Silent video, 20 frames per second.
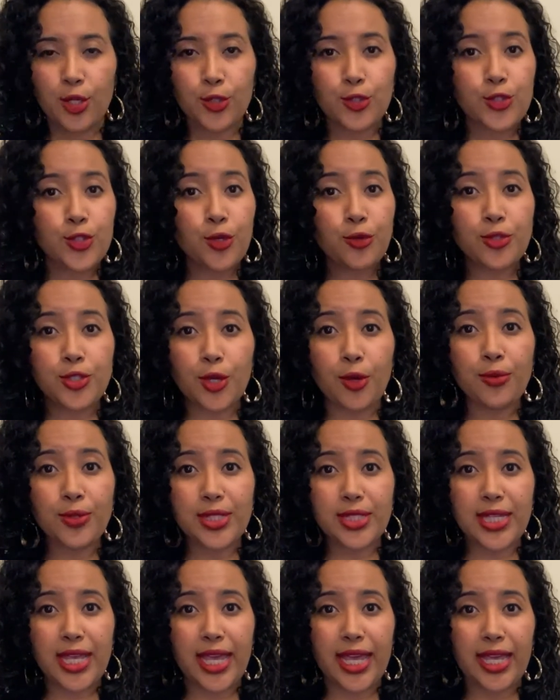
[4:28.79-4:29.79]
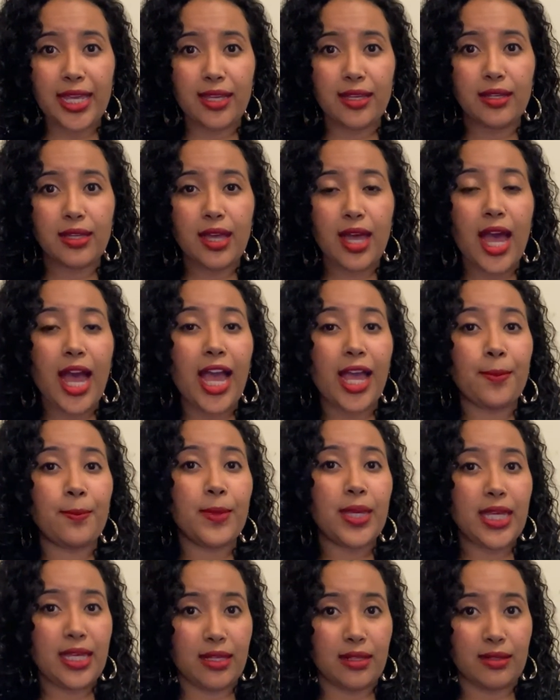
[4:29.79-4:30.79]
So don't say, I'm
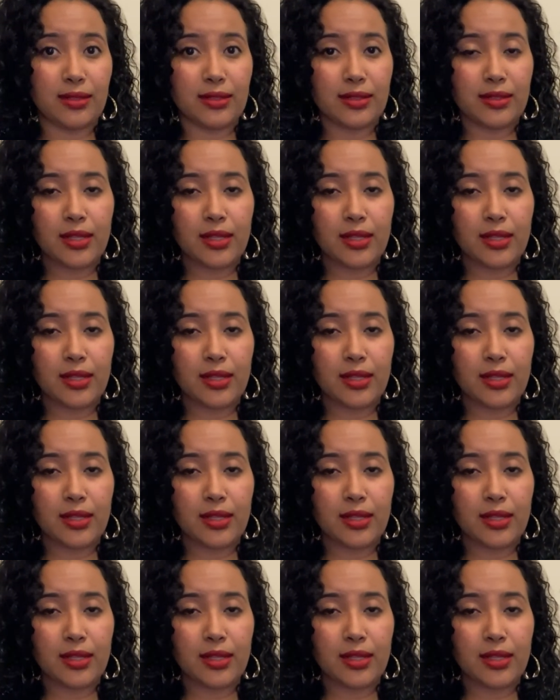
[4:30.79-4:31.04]
ill,